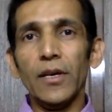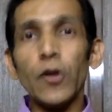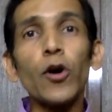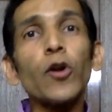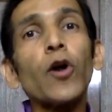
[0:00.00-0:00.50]

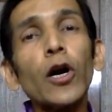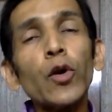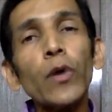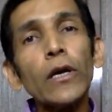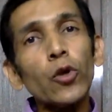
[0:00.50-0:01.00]
You are not
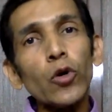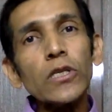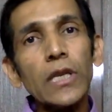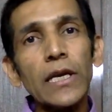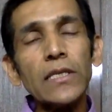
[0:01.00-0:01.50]
doing those
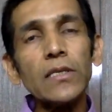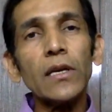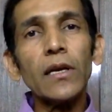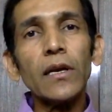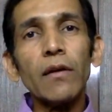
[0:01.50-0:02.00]

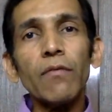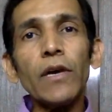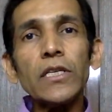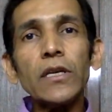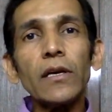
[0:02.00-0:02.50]
things
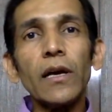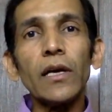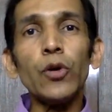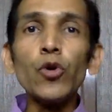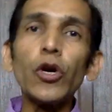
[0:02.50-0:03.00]
which
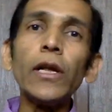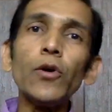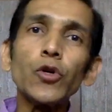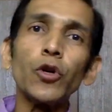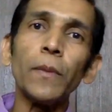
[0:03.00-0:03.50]
usually
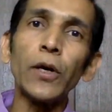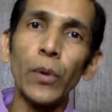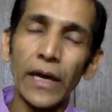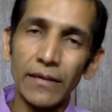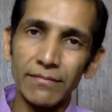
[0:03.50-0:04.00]
you should be
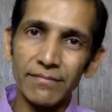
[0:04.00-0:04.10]
doing,